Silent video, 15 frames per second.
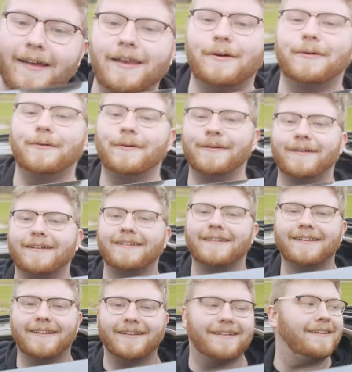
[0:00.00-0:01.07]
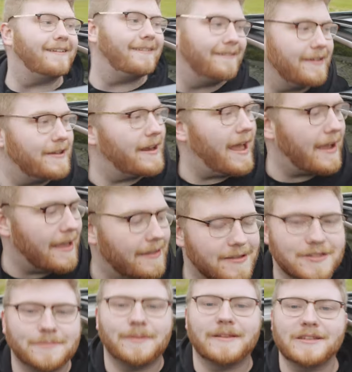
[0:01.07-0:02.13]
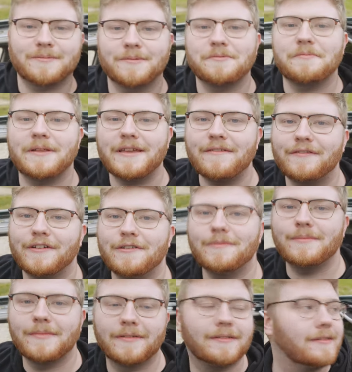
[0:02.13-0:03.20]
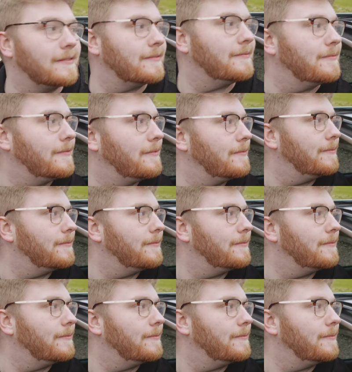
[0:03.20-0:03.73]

Hello. We could hang out the top of this probably and film. Yeah,